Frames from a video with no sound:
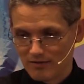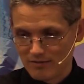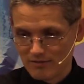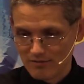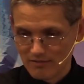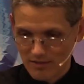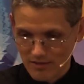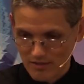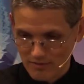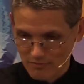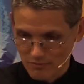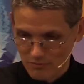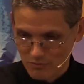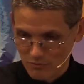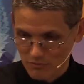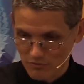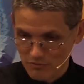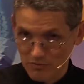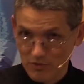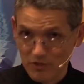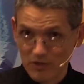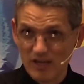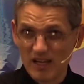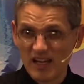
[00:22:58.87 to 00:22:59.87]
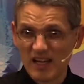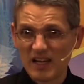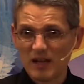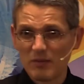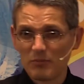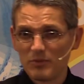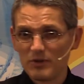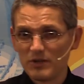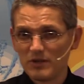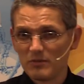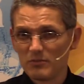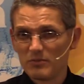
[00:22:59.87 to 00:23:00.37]
Ivan was very
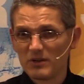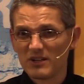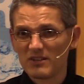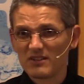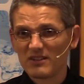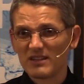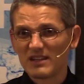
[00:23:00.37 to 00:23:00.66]
happy about